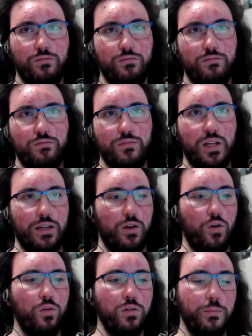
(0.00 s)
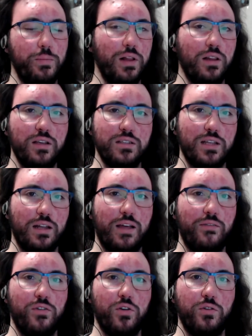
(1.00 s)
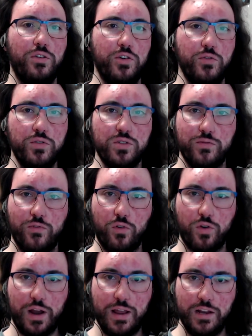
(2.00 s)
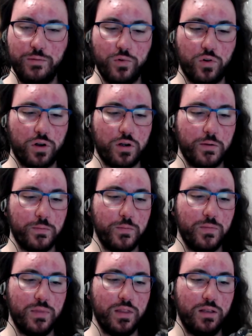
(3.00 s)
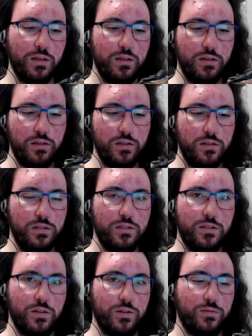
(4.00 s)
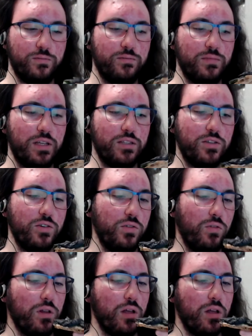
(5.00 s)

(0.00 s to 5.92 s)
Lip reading: like old buildings that have no use for anymore. So that's cool.